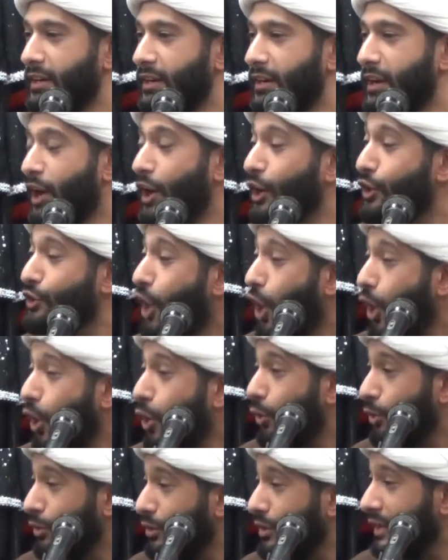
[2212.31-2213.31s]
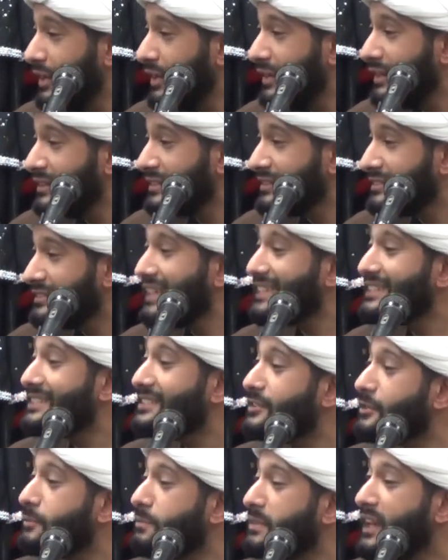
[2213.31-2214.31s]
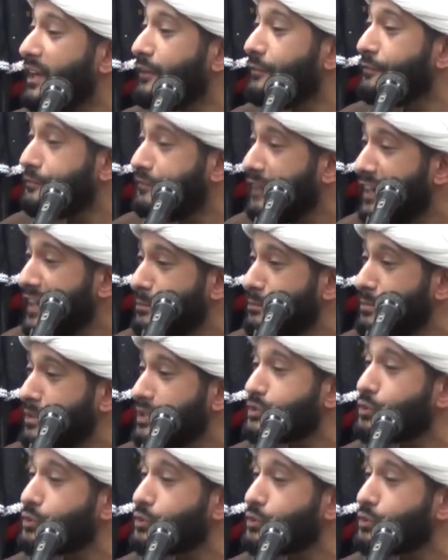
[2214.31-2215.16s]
Her goal is to be a famous